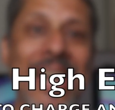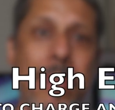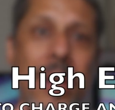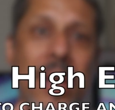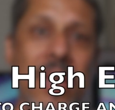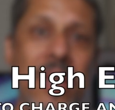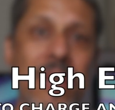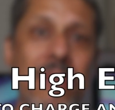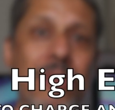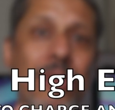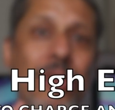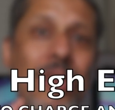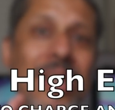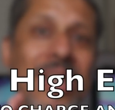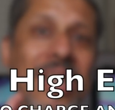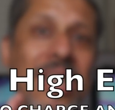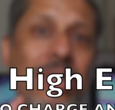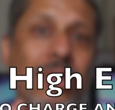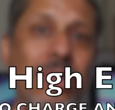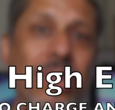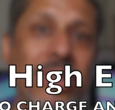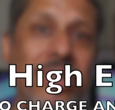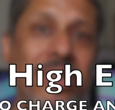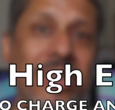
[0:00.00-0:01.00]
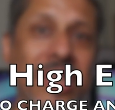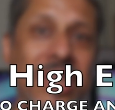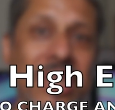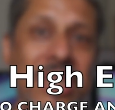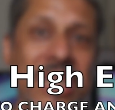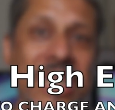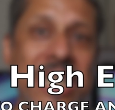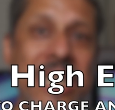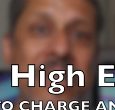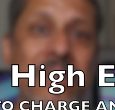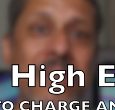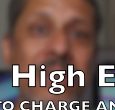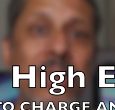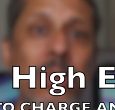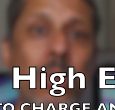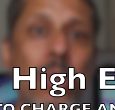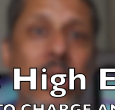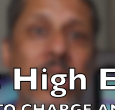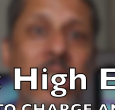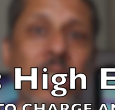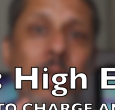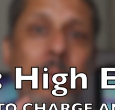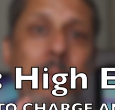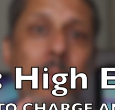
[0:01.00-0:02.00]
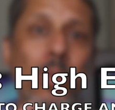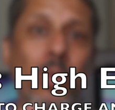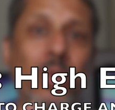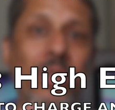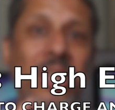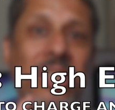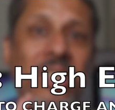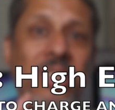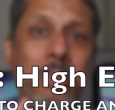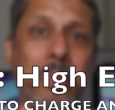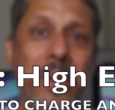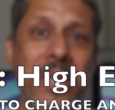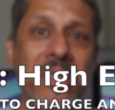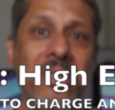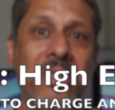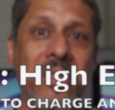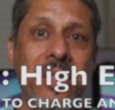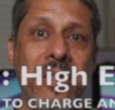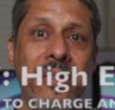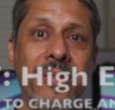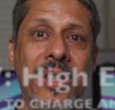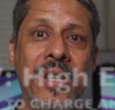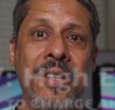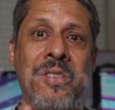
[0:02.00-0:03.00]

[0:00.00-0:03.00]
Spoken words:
Paying for electricity, even where it's most expensive,